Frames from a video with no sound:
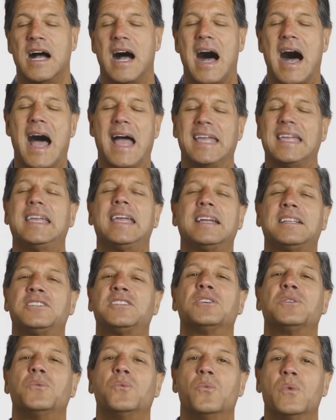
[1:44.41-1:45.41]
I get
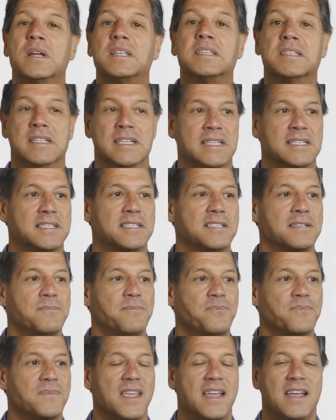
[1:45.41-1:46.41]
to witness
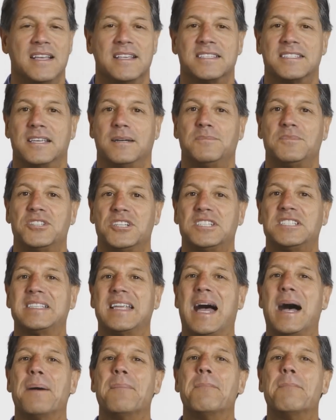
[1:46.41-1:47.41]
some just
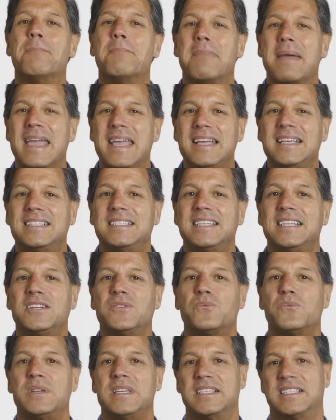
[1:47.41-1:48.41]

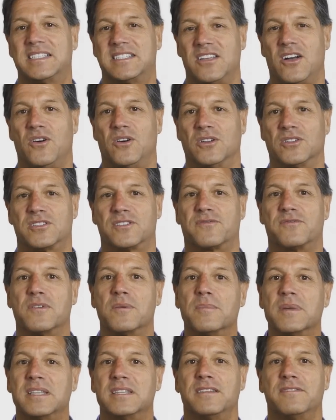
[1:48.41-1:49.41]
amazing results
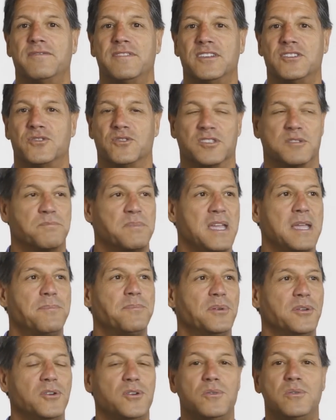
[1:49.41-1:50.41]
from individuals,
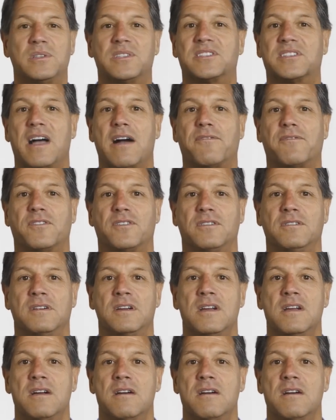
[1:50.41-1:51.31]
people who suffer